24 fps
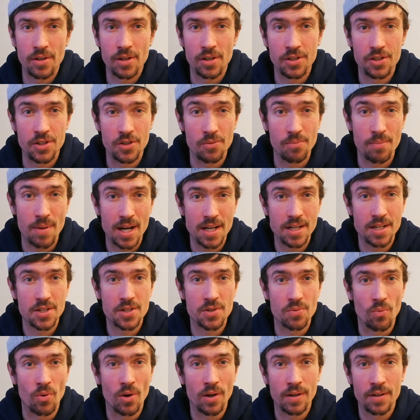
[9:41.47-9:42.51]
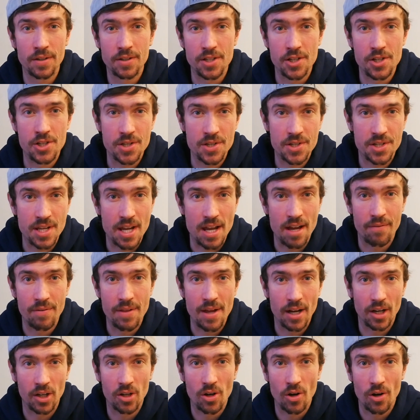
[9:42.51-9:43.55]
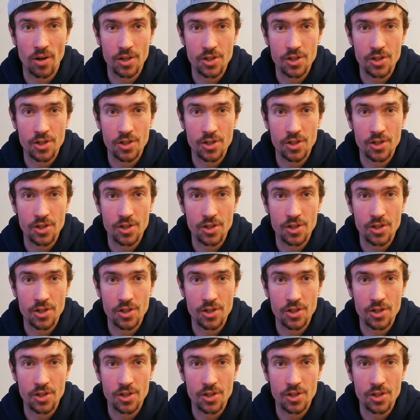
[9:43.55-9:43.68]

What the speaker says: you could do -1 to just have that